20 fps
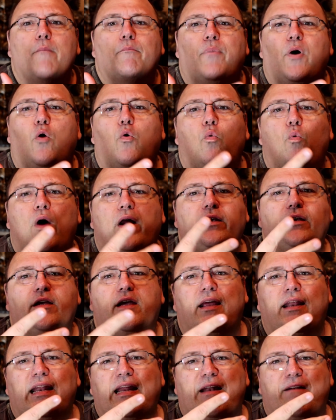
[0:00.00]
but one
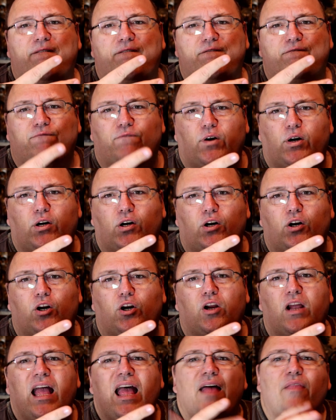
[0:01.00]
can
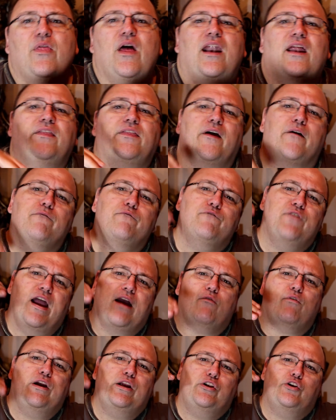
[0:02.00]
infer that at the
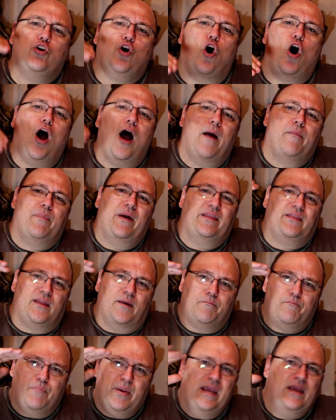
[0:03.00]
very top, at
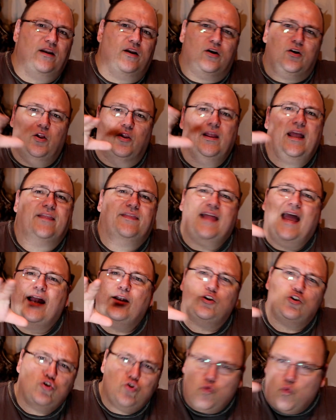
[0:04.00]
the pinnacle, at
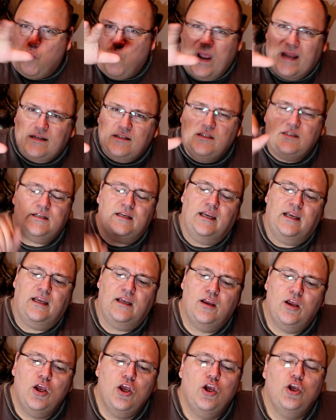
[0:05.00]
that
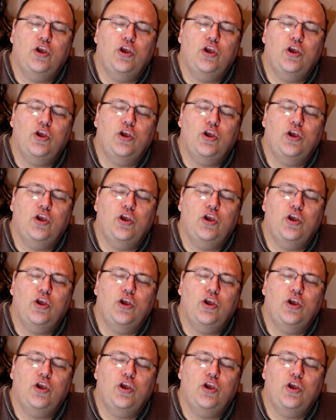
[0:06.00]
20,